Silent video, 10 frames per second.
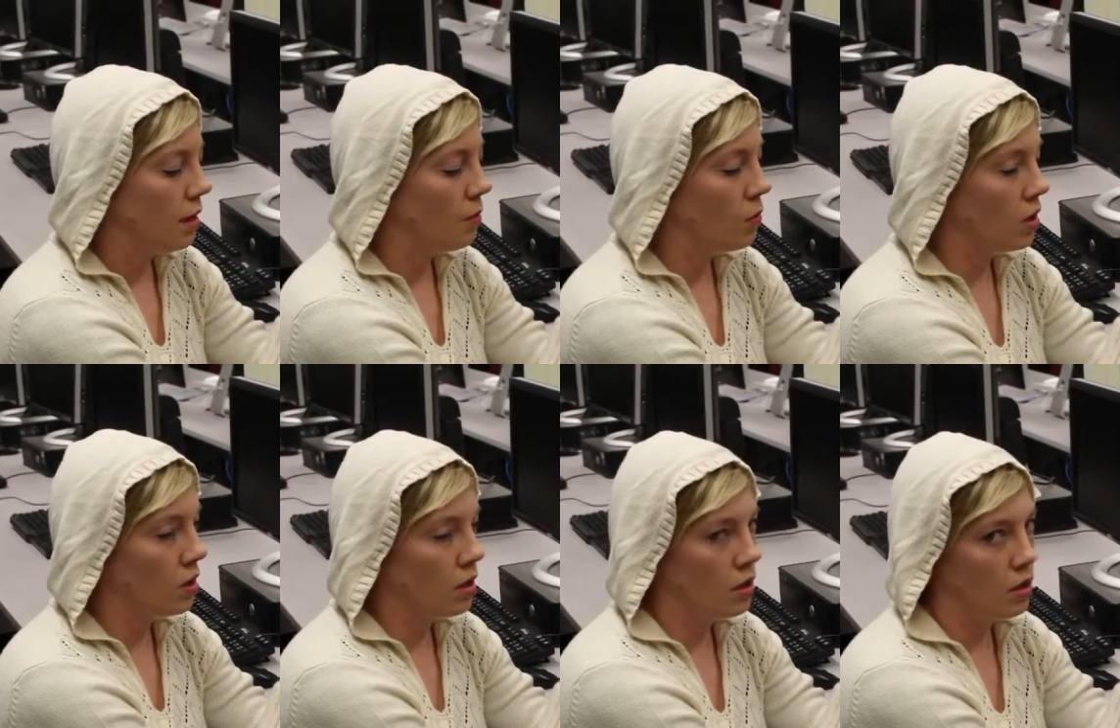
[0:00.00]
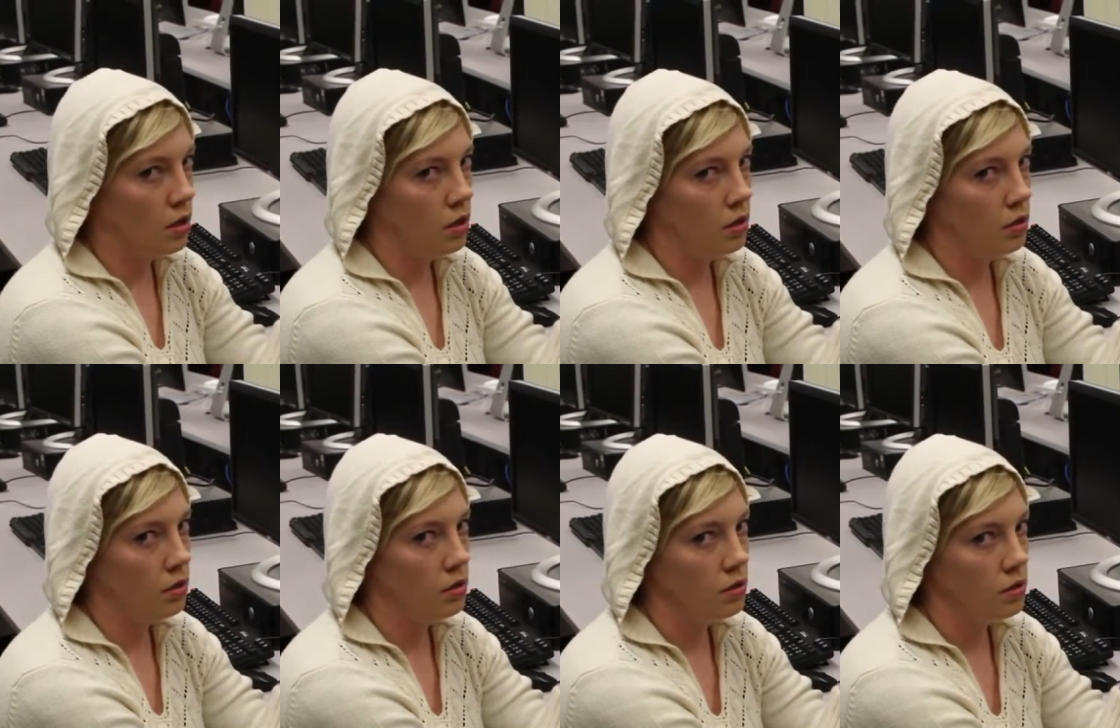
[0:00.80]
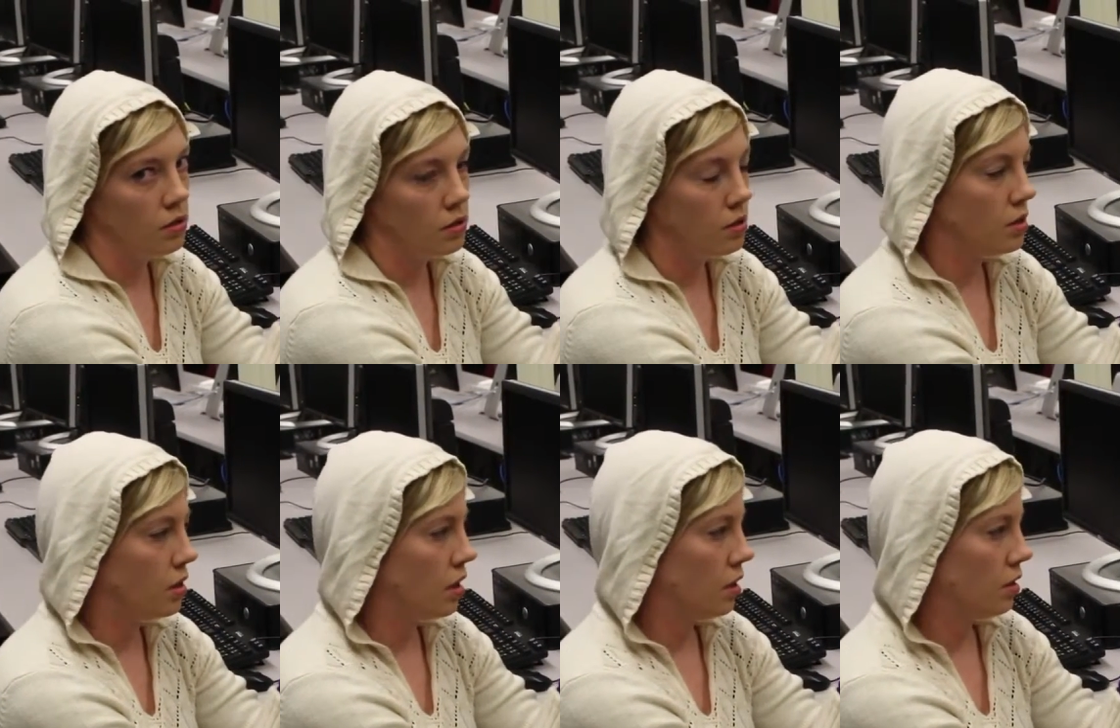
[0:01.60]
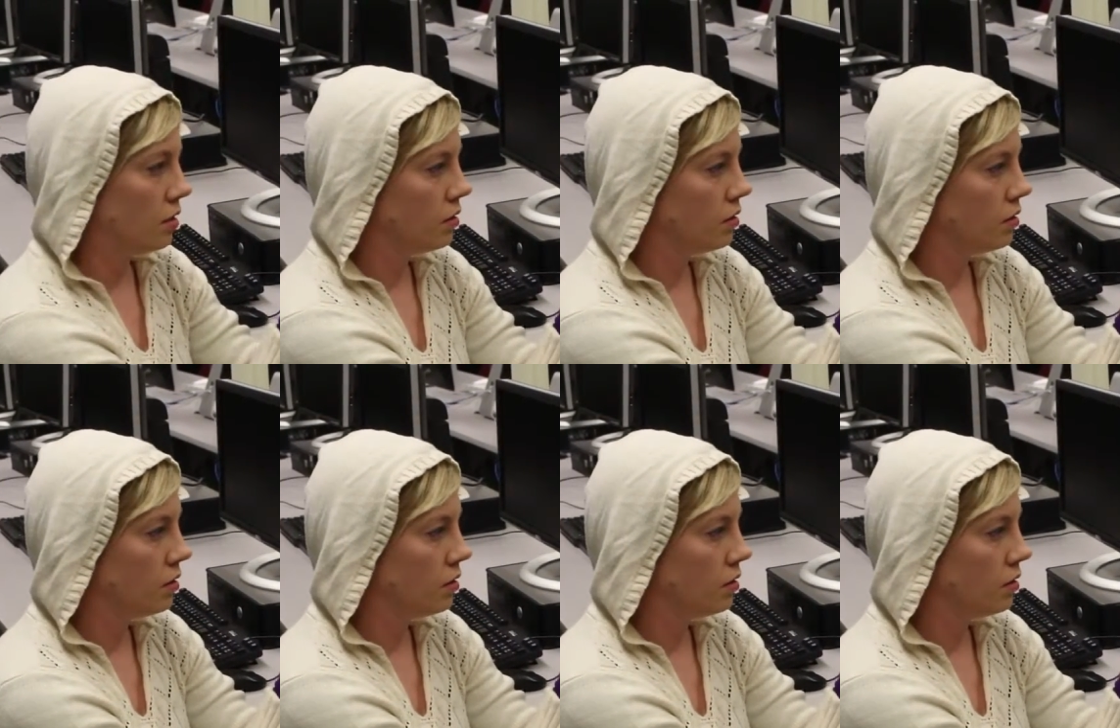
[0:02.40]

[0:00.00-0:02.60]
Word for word: I'm really good at it. see?